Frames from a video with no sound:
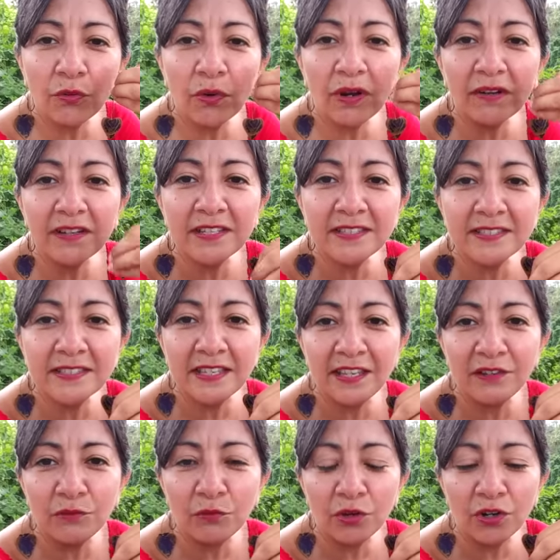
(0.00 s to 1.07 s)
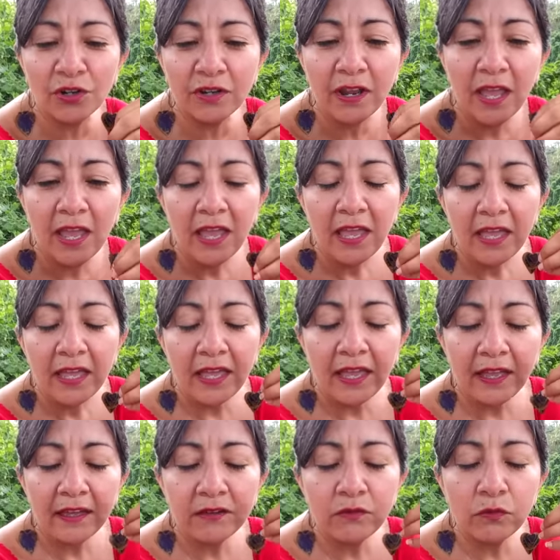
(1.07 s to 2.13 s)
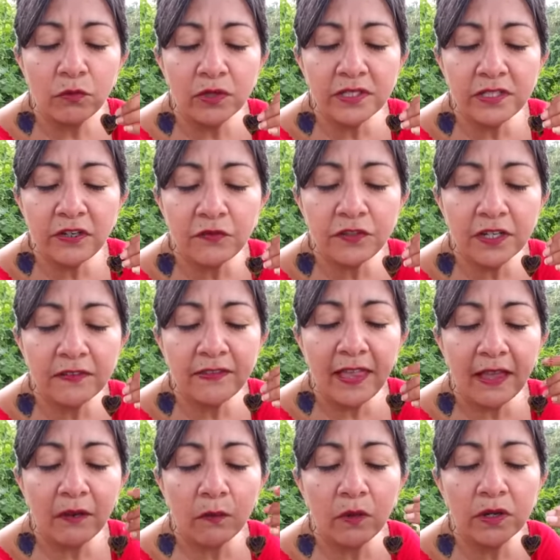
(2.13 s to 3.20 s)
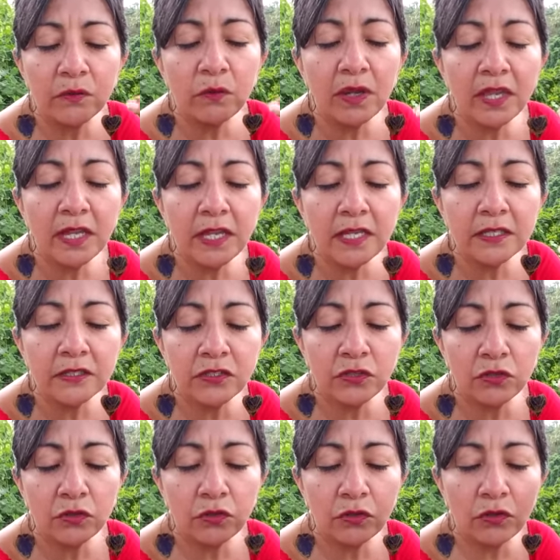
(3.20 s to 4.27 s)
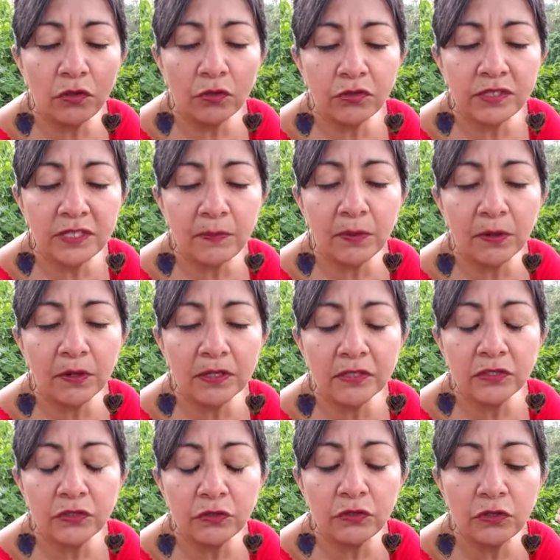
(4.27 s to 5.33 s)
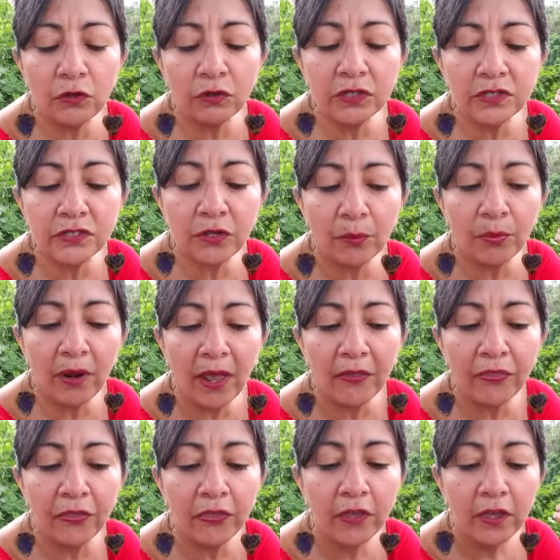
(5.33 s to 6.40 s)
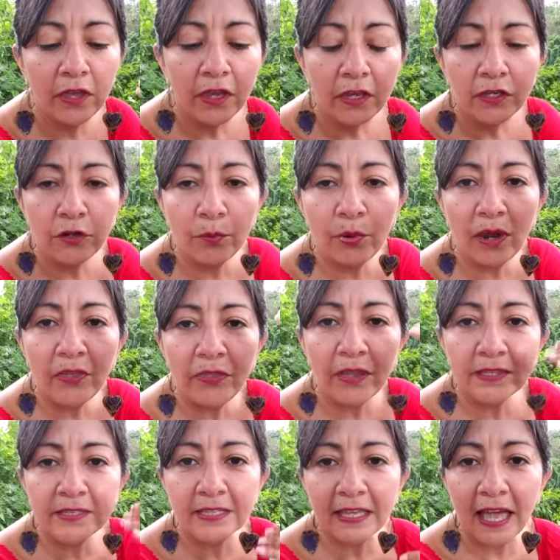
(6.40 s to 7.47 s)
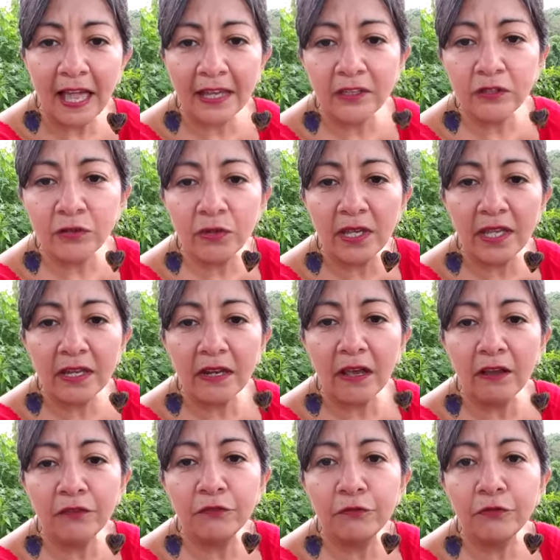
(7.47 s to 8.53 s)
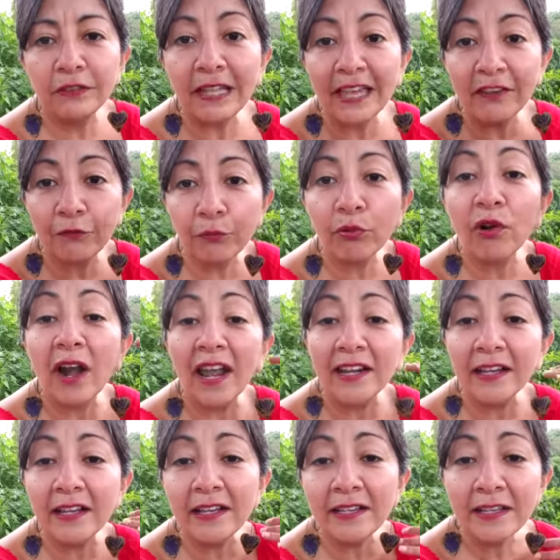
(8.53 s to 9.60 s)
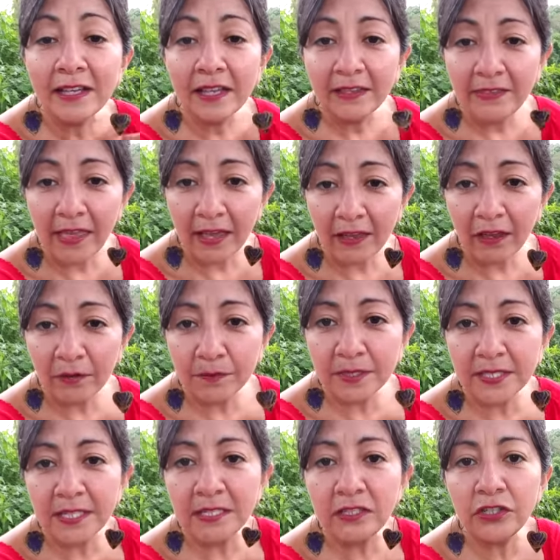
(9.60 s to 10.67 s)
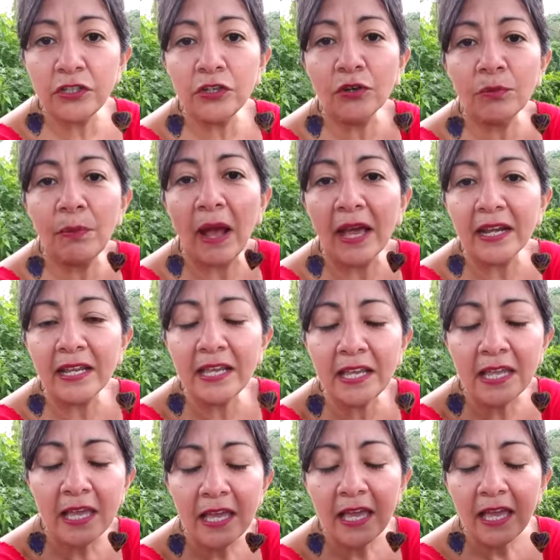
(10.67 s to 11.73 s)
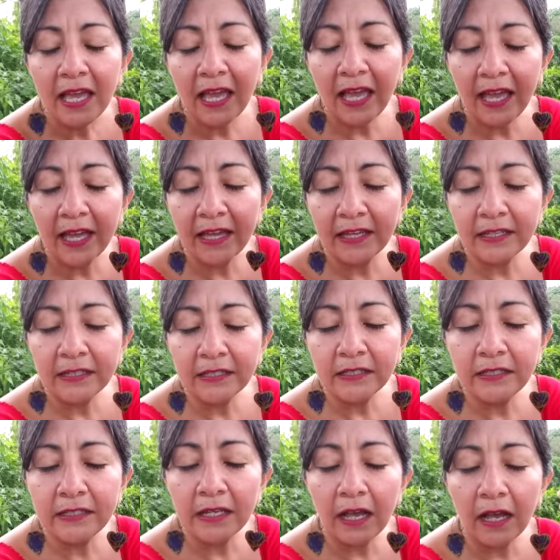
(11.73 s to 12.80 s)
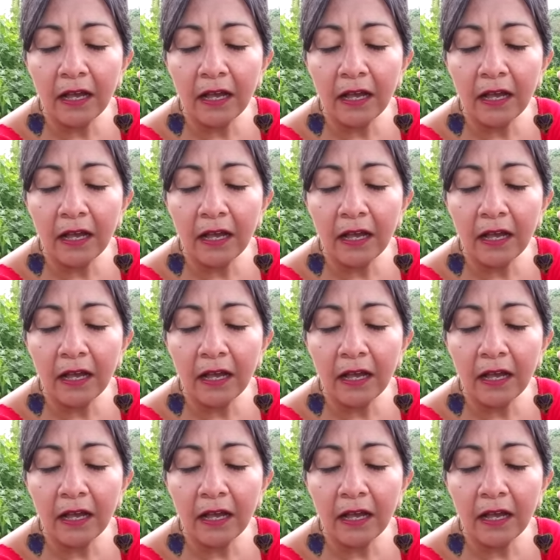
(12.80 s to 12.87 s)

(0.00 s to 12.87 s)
awareness inward. And once you've done that, one way to go deeper is to notice your breath. Your breath as the conduit of life prana that comes into your body and